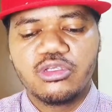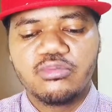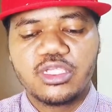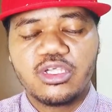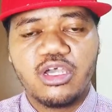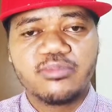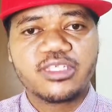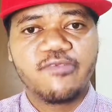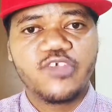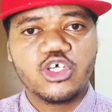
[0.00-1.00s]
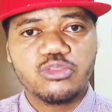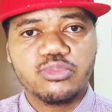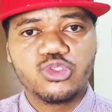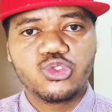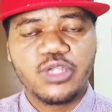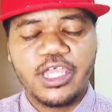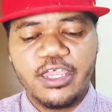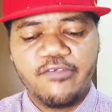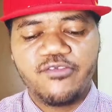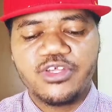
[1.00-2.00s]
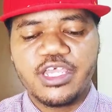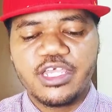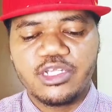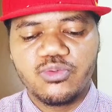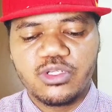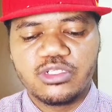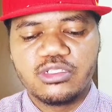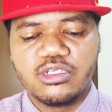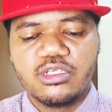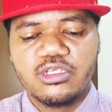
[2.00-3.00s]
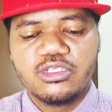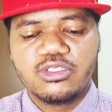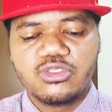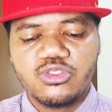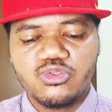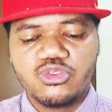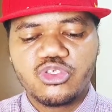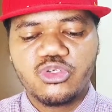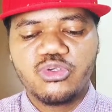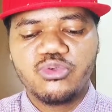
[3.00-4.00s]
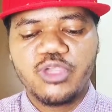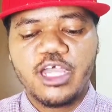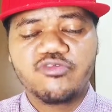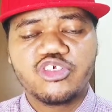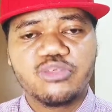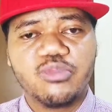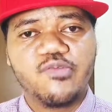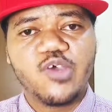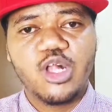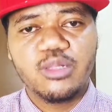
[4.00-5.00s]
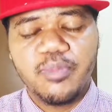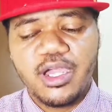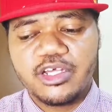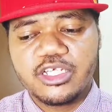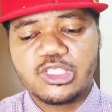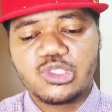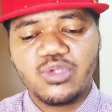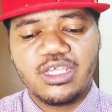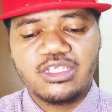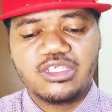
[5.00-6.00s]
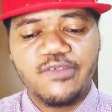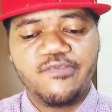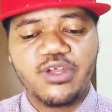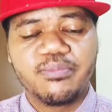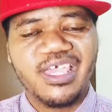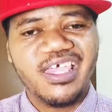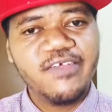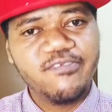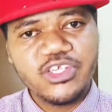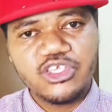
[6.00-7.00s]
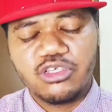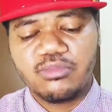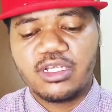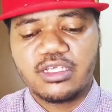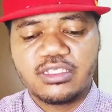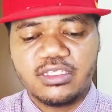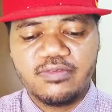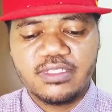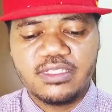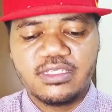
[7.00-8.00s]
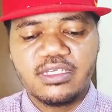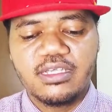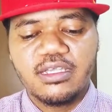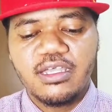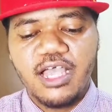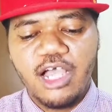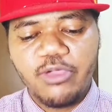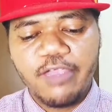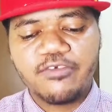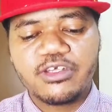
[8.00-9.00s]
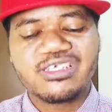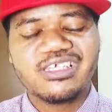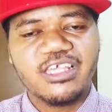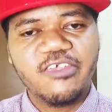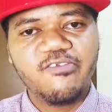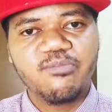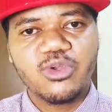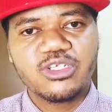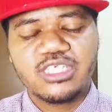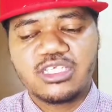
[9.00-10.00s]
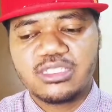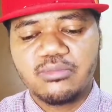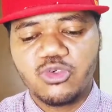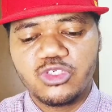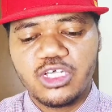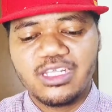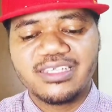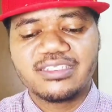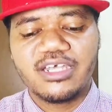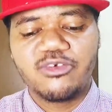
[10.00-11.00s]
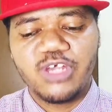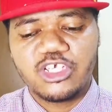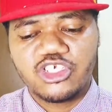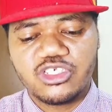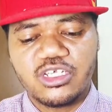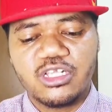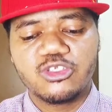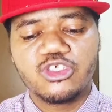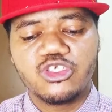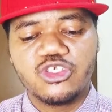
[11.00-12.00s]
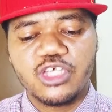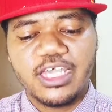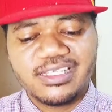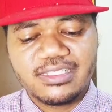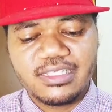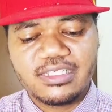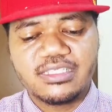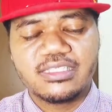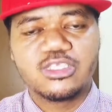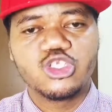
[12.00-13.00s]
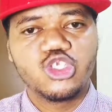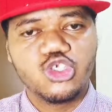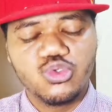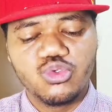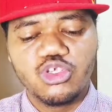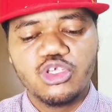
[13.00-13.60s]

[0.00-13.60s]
becomes available to anyone. To do so, we have to remove all barriers to entry from every human activity. However, give more testimonial and directional essence to